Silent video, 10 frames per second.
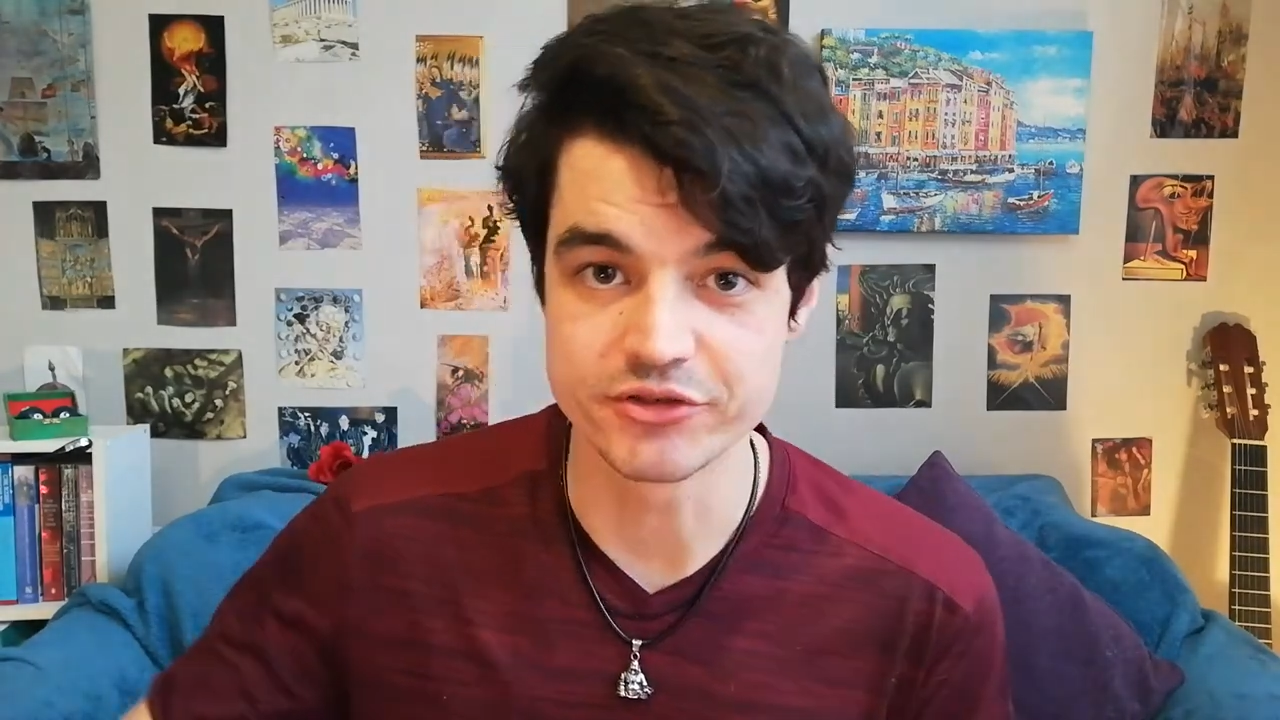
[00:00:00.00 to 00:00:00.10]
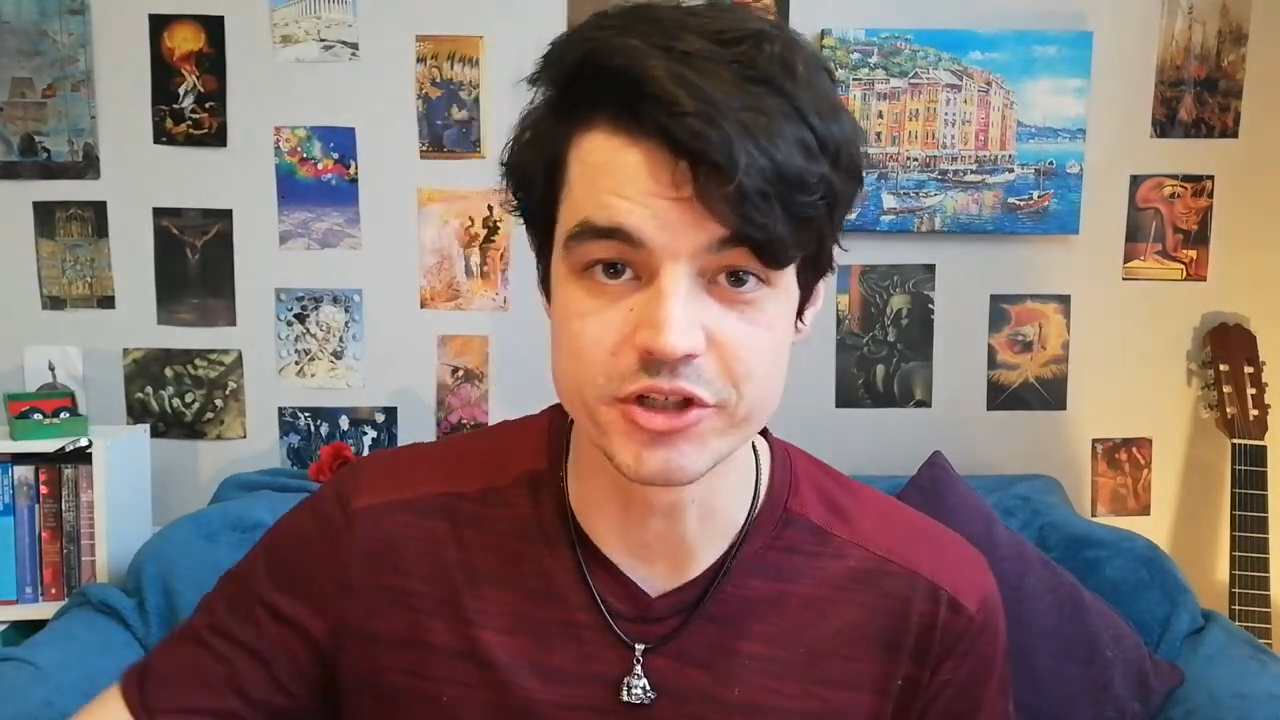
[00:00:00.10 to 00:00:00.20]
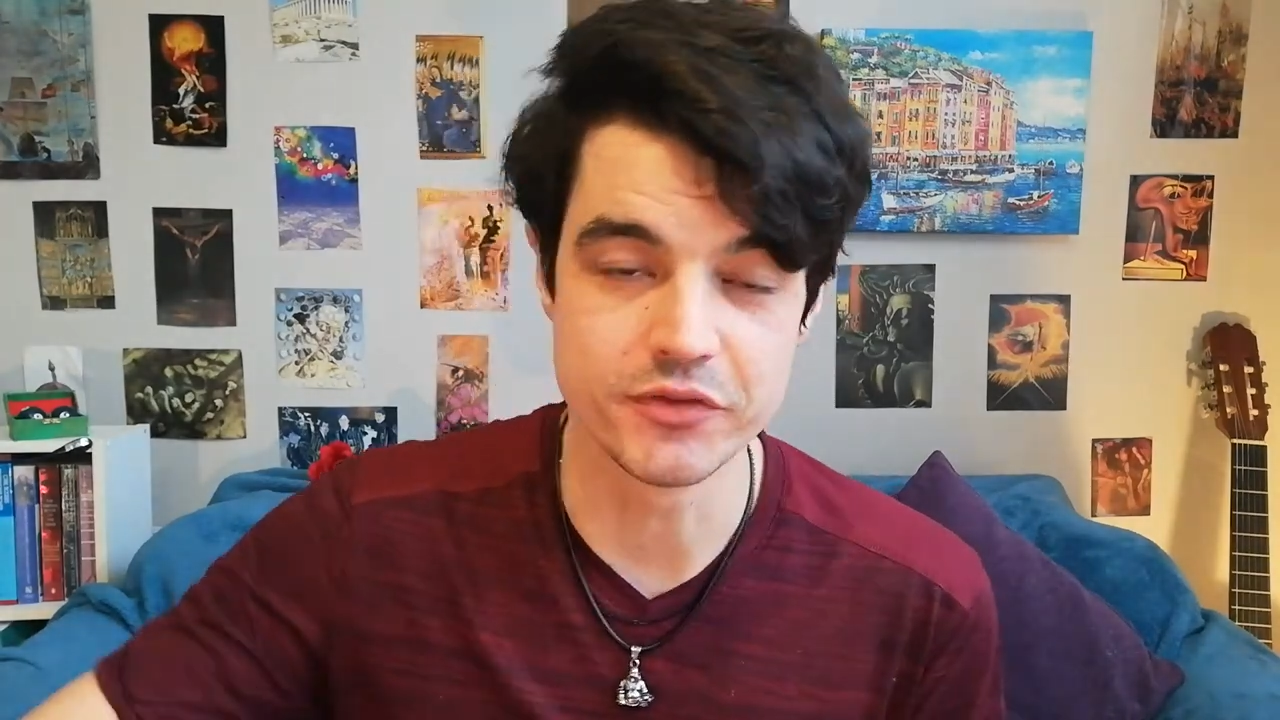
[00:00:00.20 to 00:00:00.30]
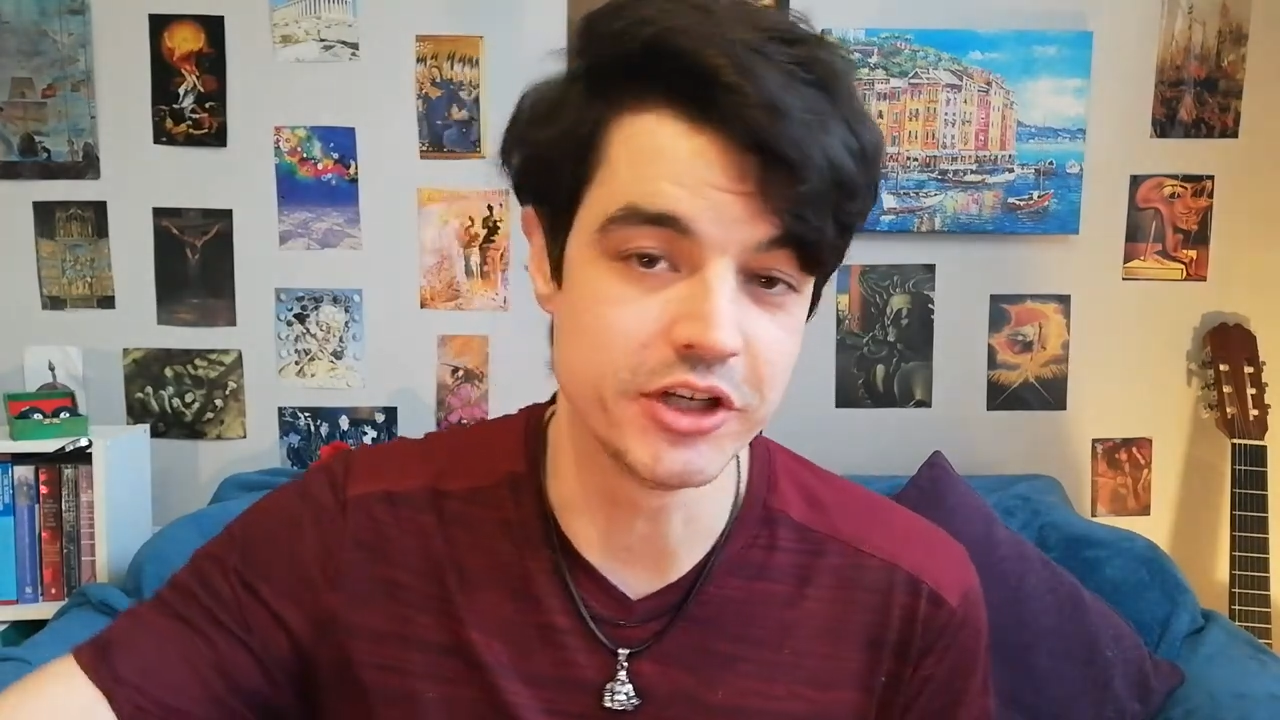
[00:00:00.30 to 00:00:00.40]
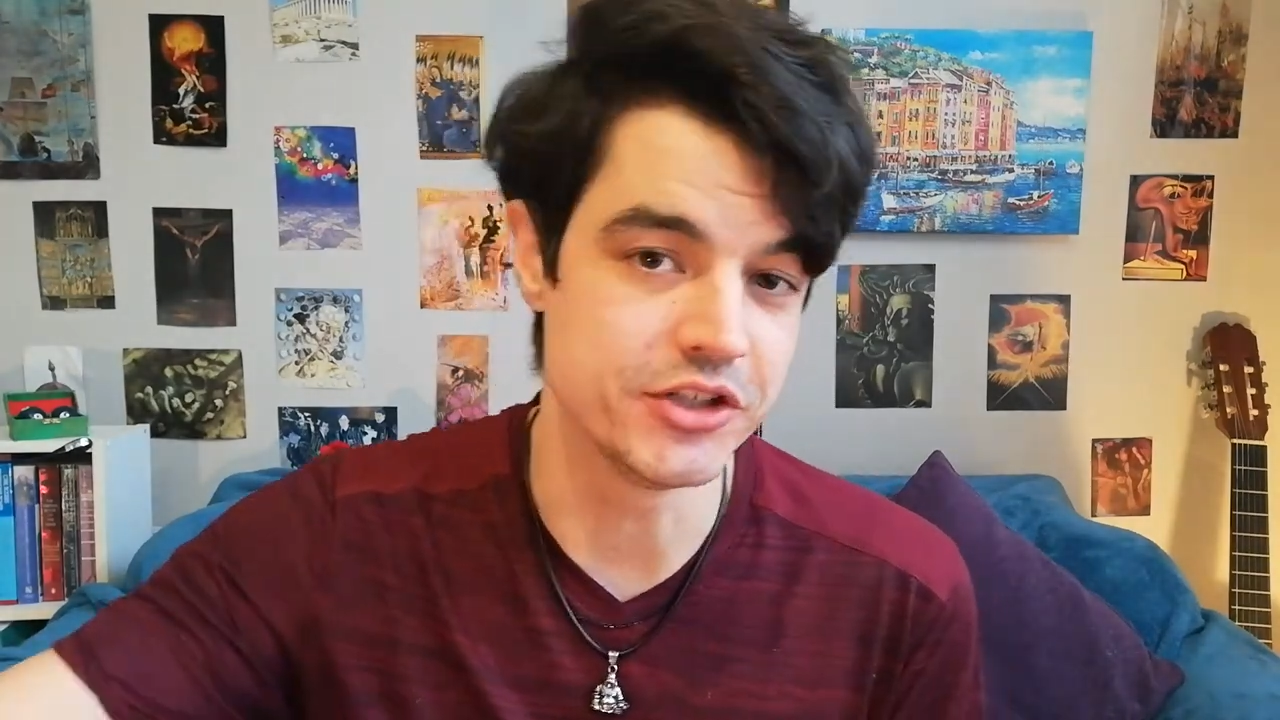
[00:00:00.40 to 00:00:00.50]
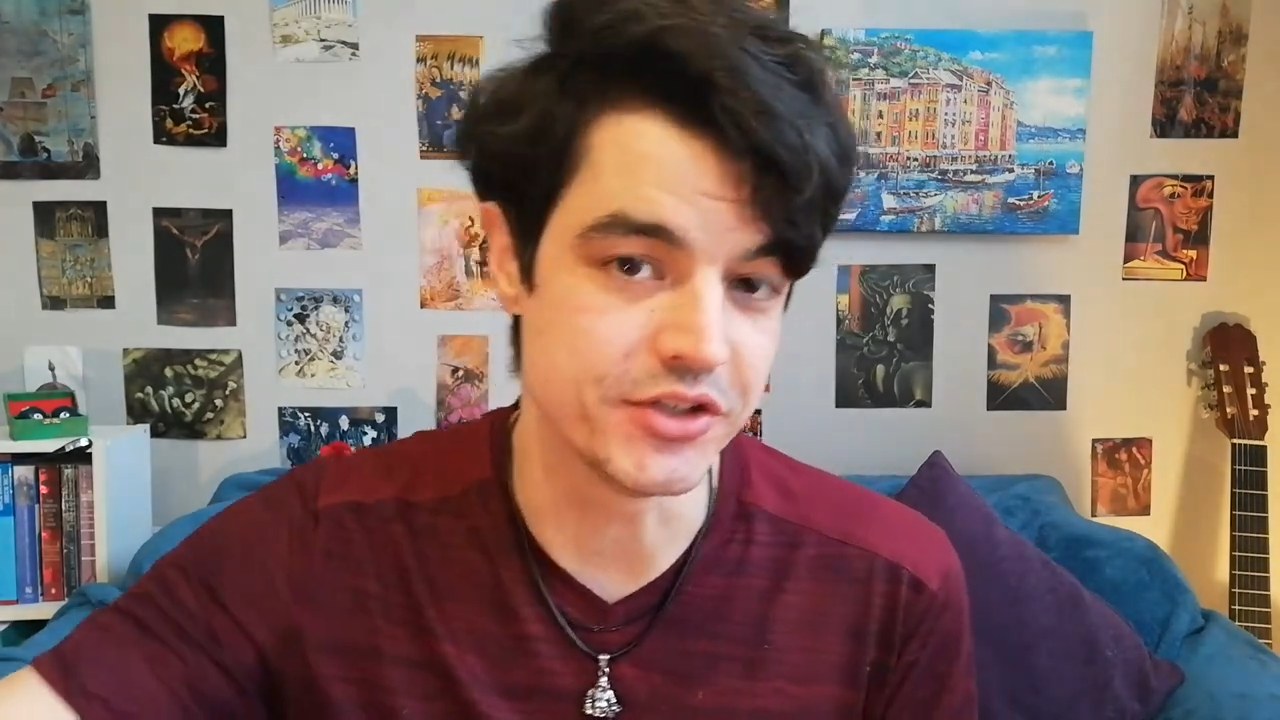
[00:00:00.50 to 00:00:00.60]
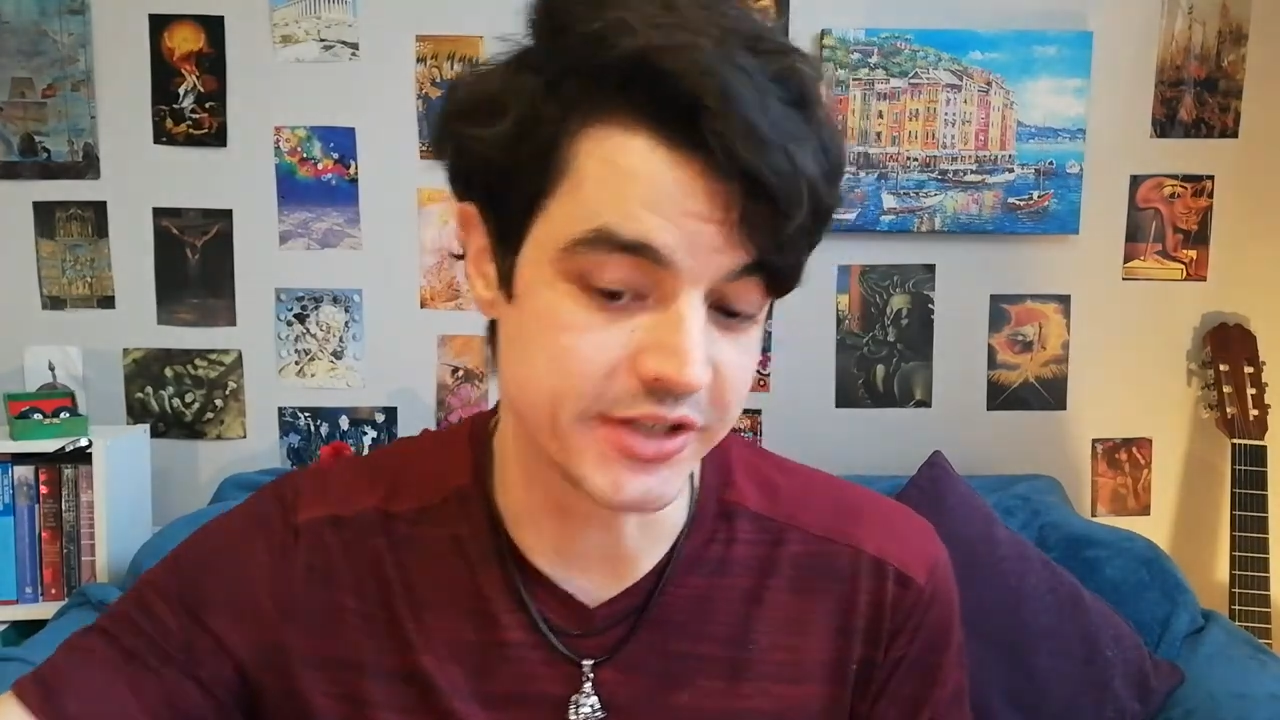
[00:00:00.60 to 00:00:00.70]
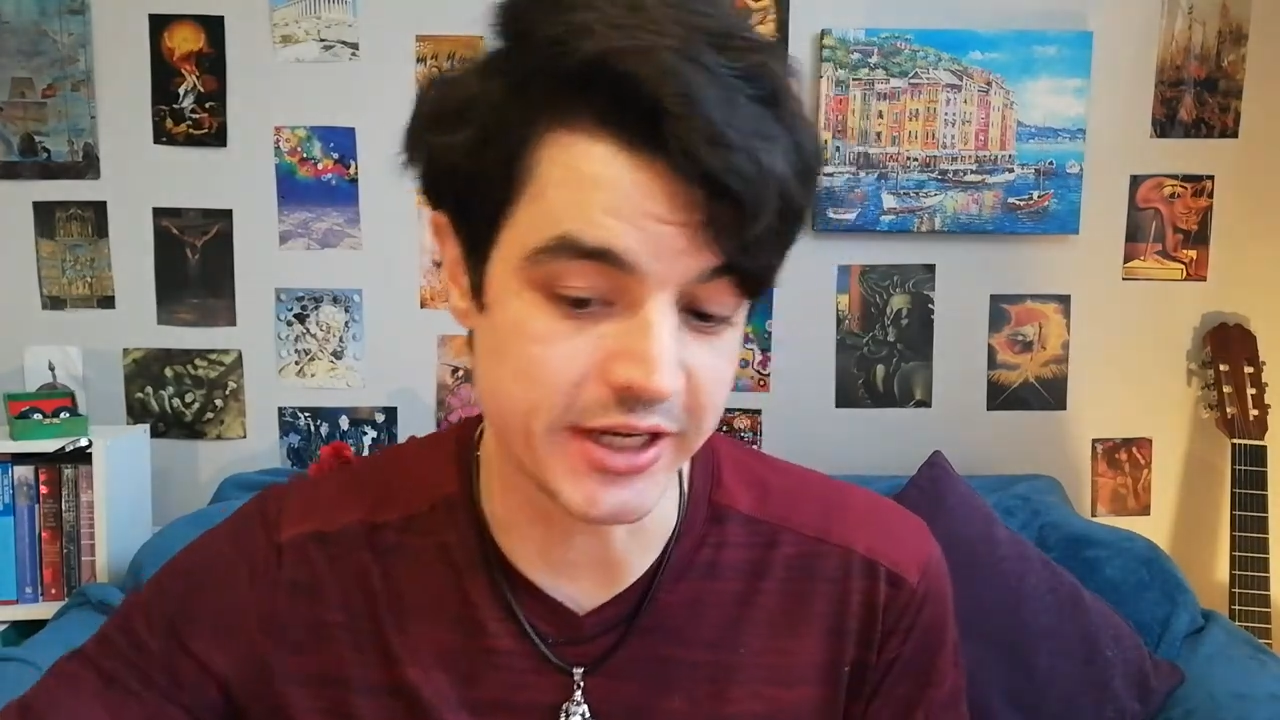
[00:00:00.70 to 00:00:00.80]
Christopher Hitchens.